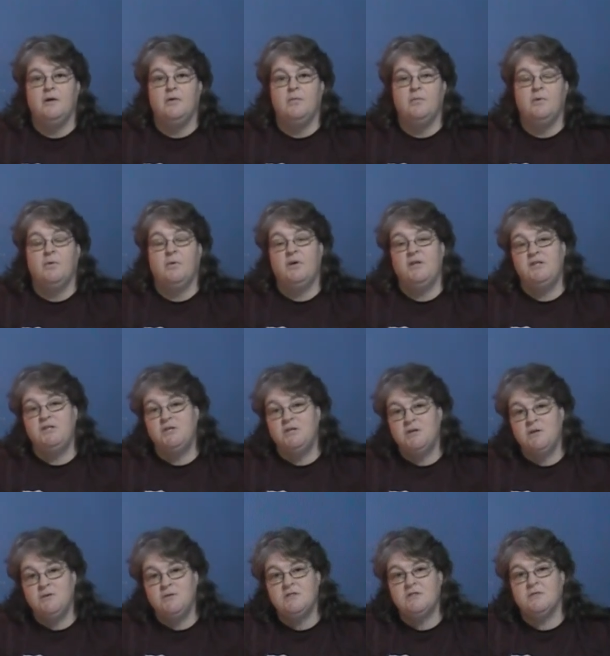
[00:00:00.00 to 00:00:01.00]
But we
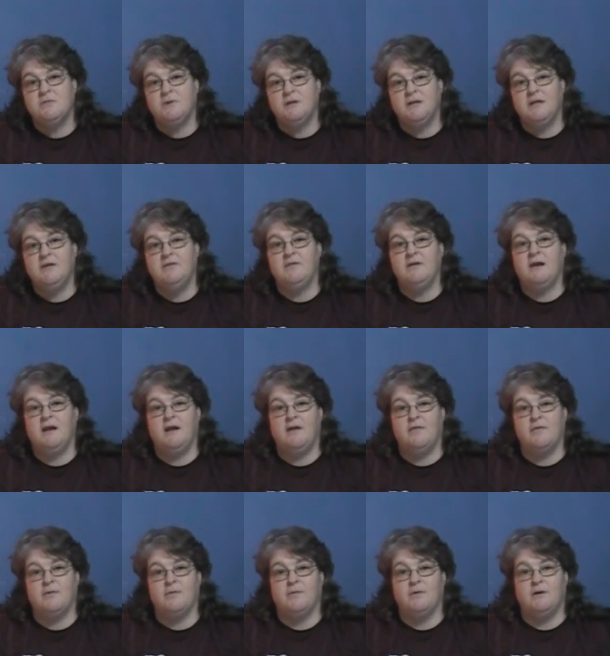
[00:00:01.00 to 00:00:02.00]
choose to believe in
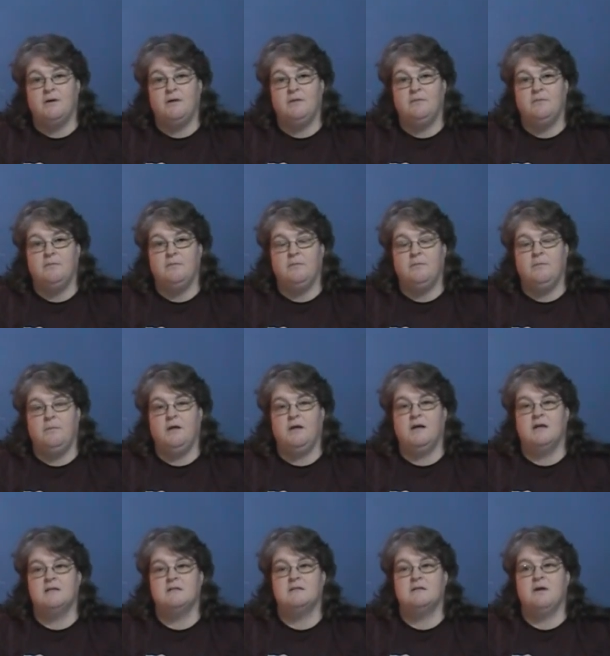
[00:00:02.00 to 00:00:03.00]
everyone
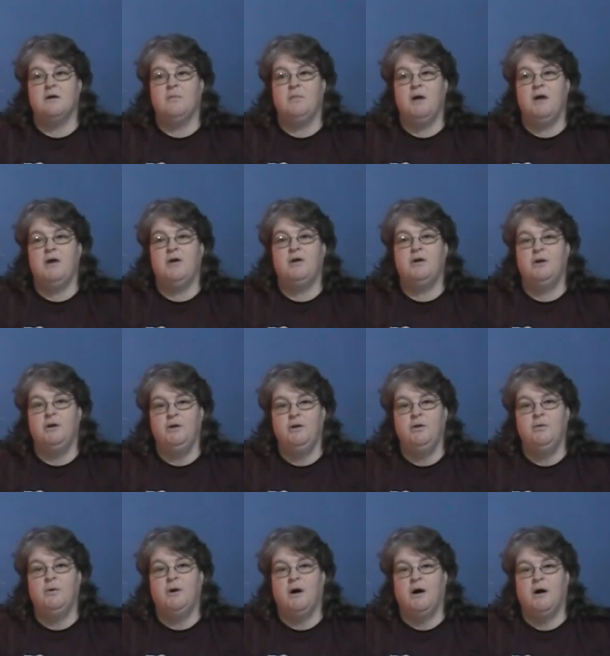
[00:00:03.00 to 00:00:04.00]
because no matter who
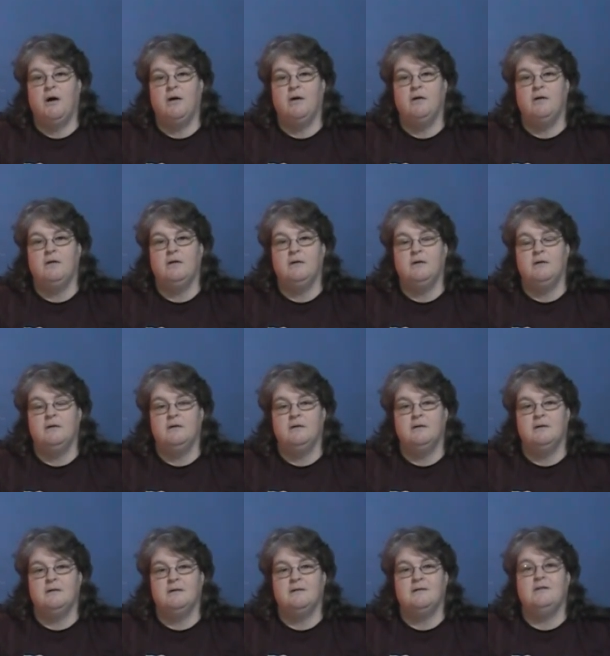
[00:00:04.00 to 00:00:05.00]
you are,
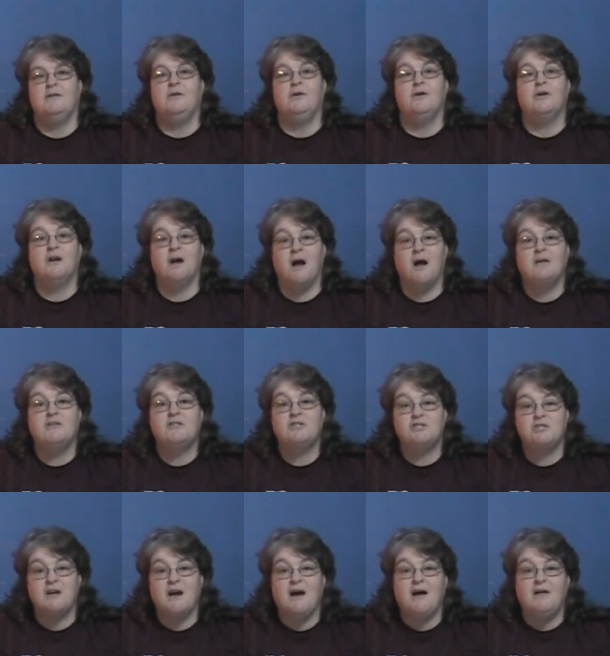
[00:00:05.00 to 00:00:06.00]
you're God's
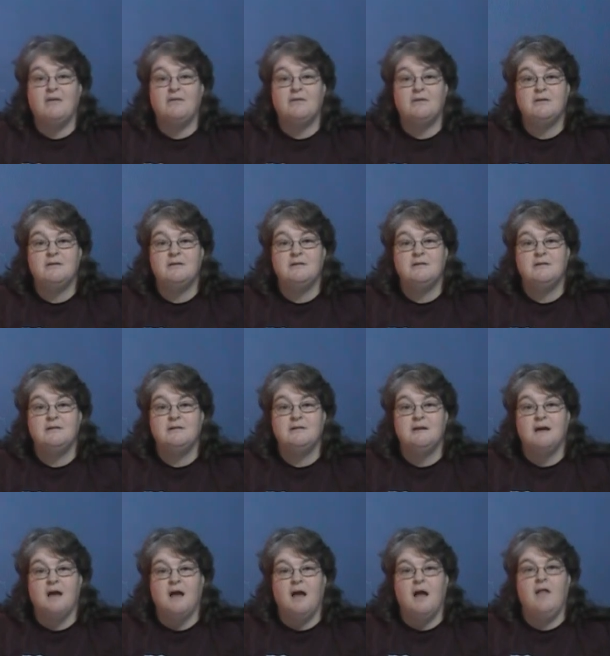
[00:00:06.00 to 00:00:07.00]
child.
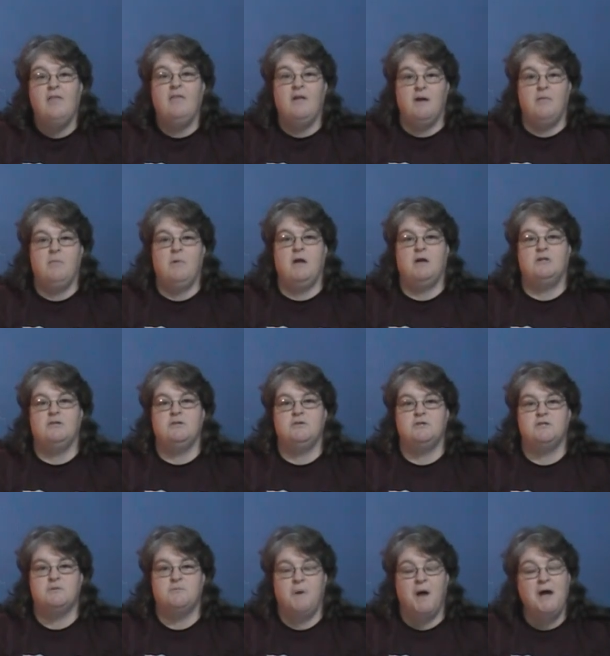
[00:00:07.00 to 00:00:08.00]
And that makes you
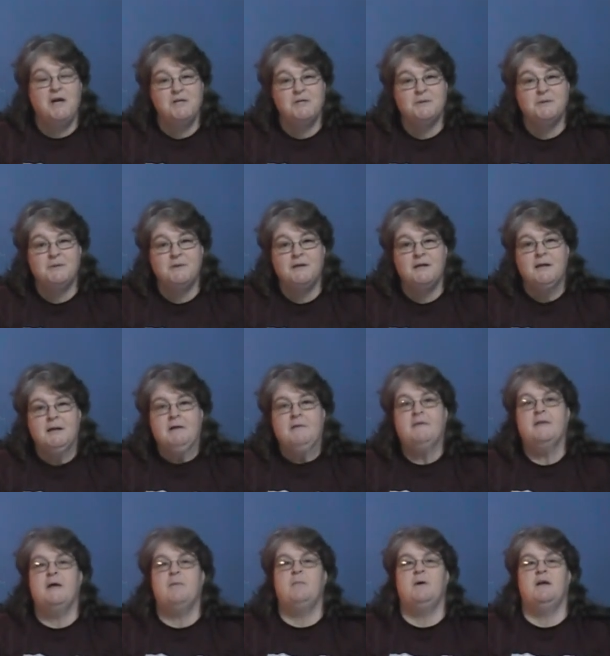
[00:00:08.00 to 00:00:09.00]
special,
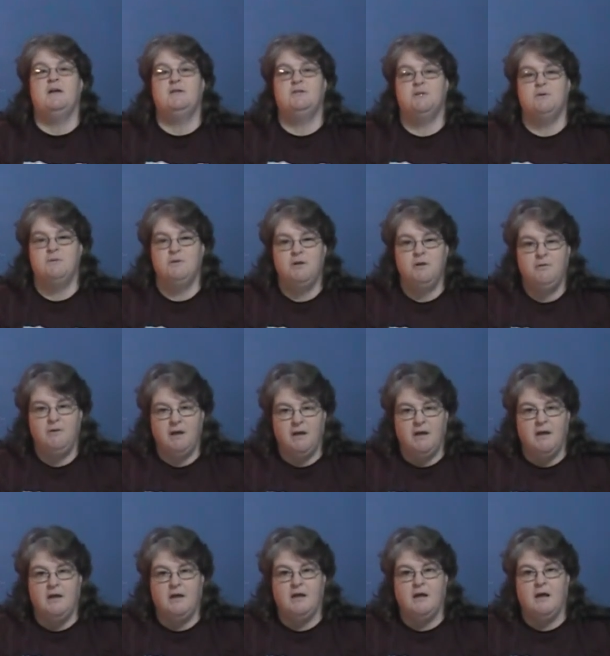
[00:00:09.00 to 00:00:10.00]
that makes you
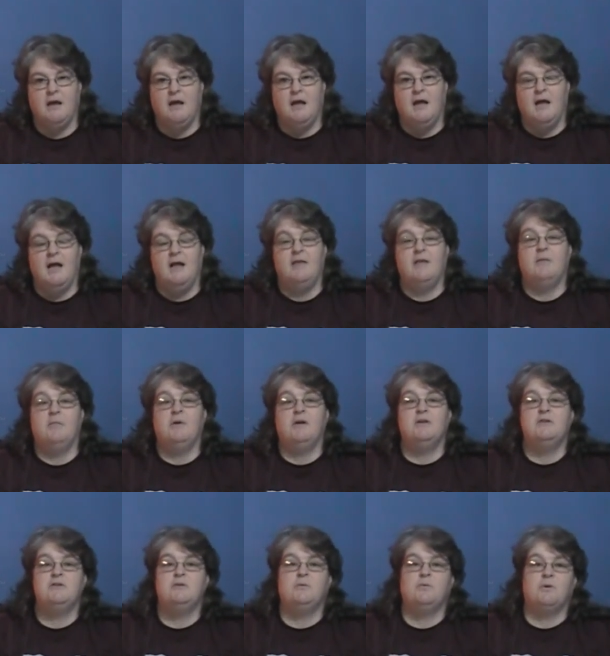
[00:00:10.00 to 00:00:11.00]
unique, and that
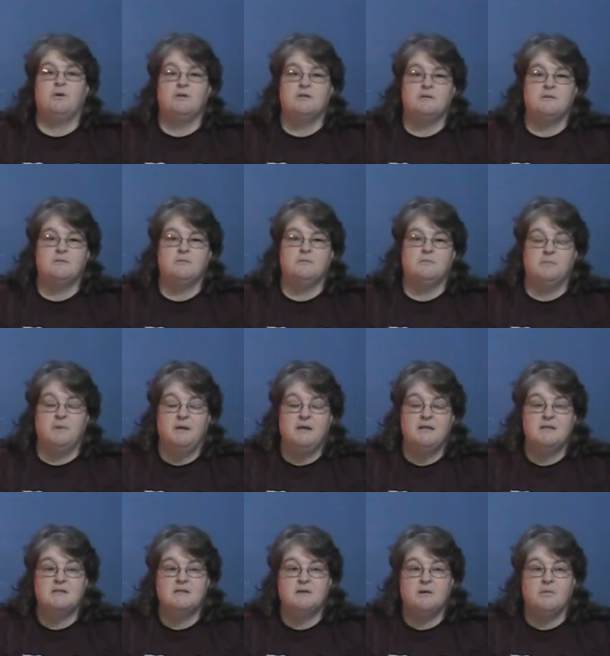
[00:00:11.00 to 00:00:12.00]
makes you worth
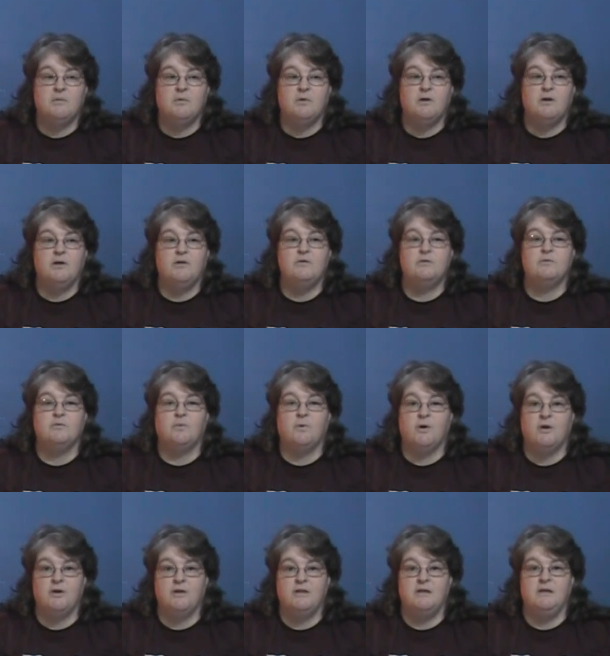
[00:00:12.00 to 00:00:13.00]
being someone who's
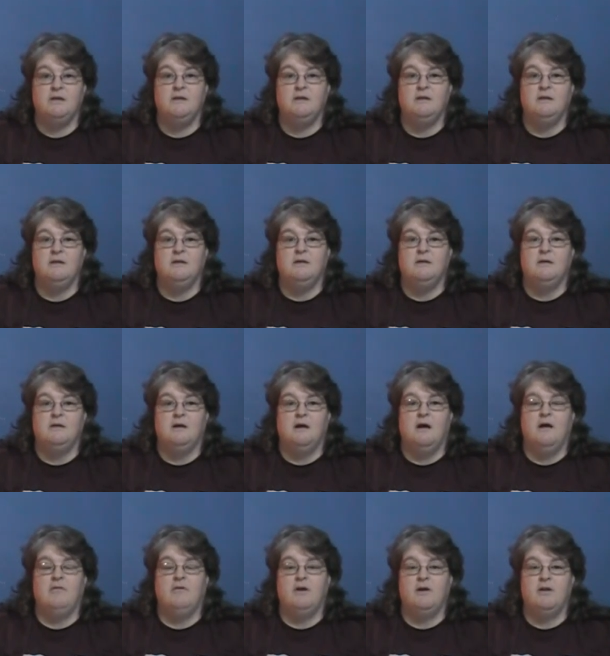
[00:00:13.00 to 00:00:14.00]
worthy
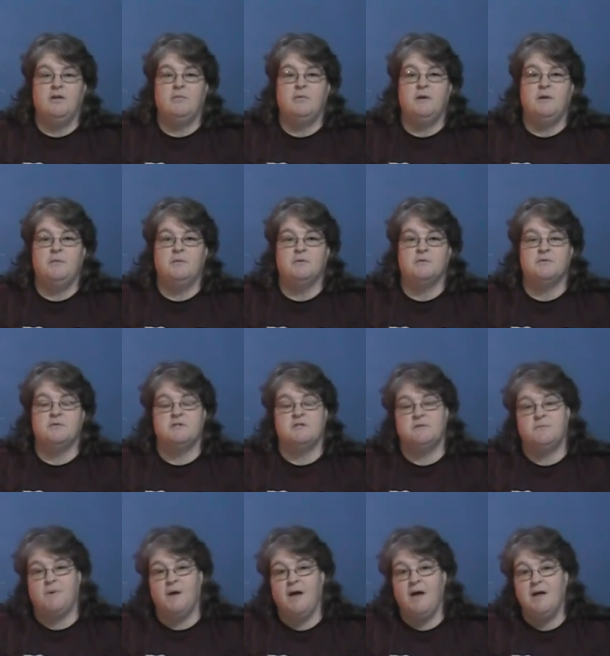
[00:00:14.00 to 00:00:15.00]
of other people's
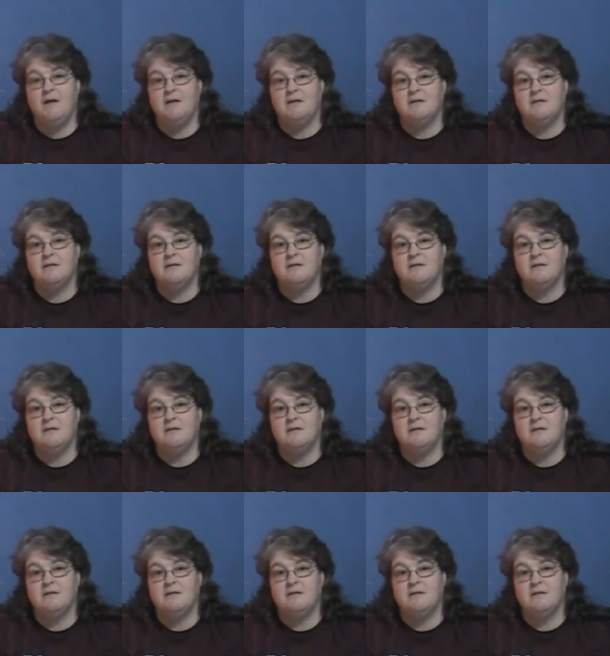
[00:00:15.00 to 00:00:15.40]
respect